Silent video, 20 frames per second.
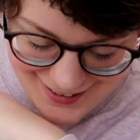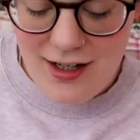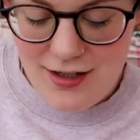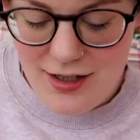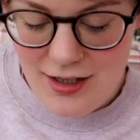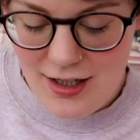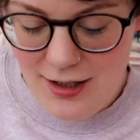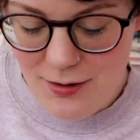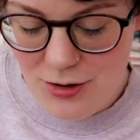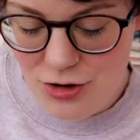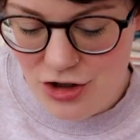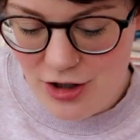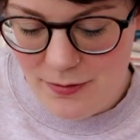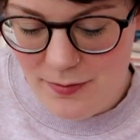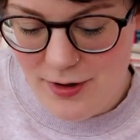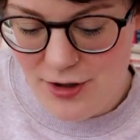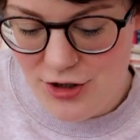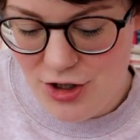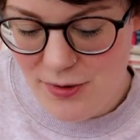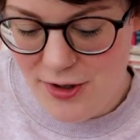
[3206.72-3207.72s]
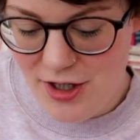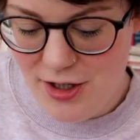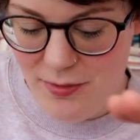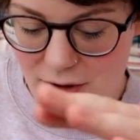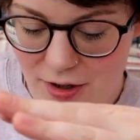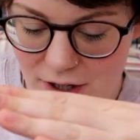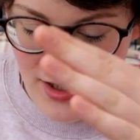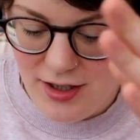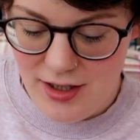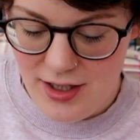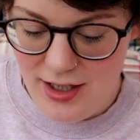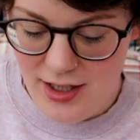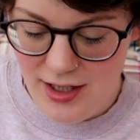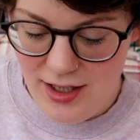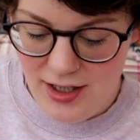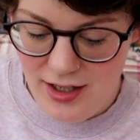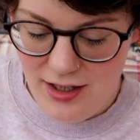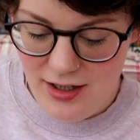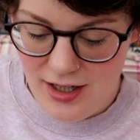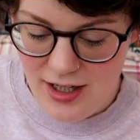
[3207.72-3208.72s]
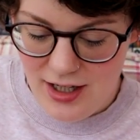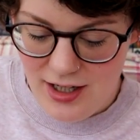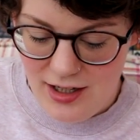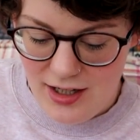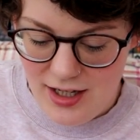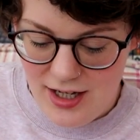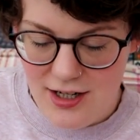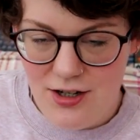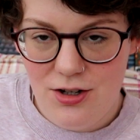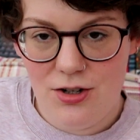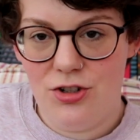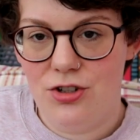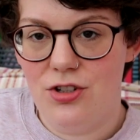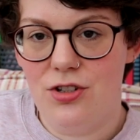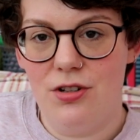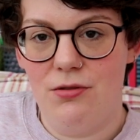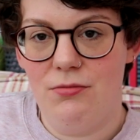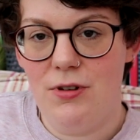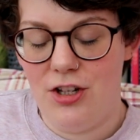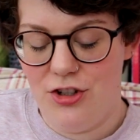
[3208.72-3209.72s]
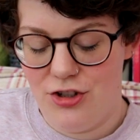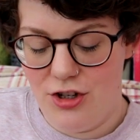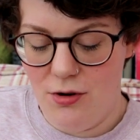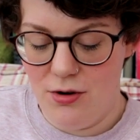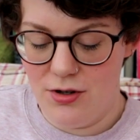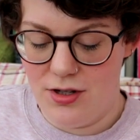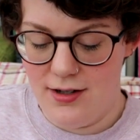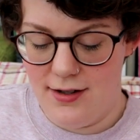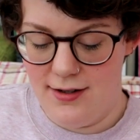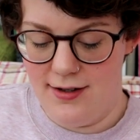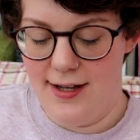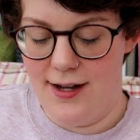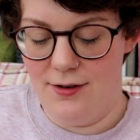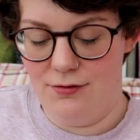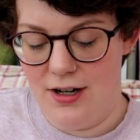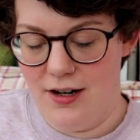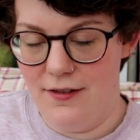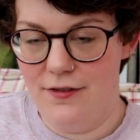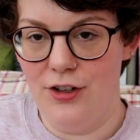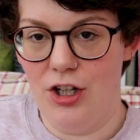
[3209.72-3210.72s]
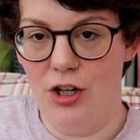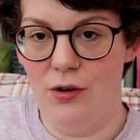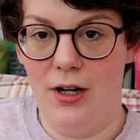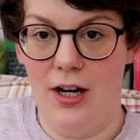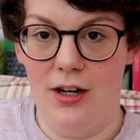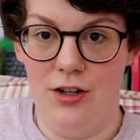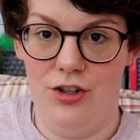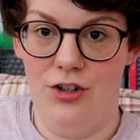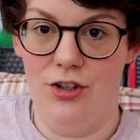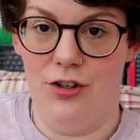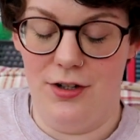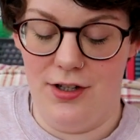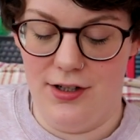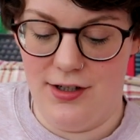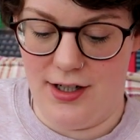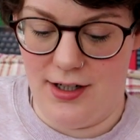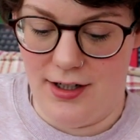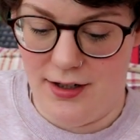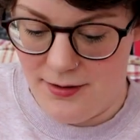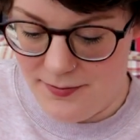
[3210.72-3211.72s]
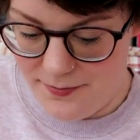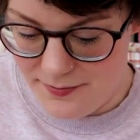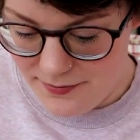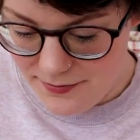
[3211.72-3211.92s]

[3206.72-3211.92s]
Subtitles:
It's a little stopper. So when you pour your tea, it soaks into that rather than going into your design.